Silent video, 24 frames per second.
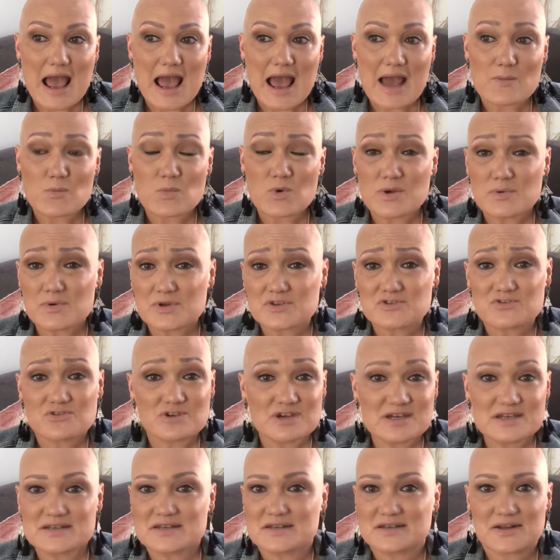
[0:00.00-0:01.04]
and we were
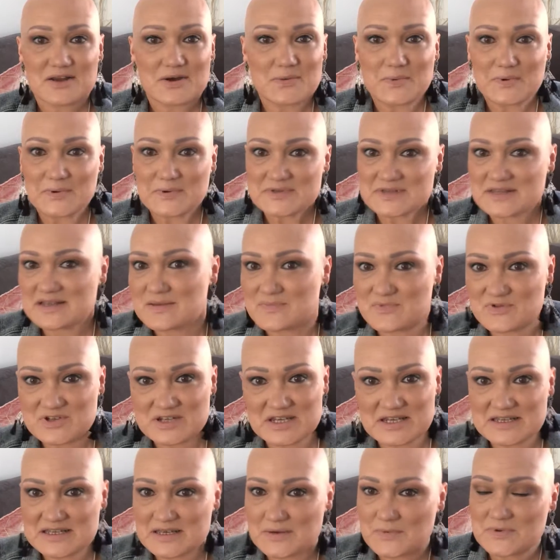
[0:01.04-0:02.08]
treated like we were celebrities.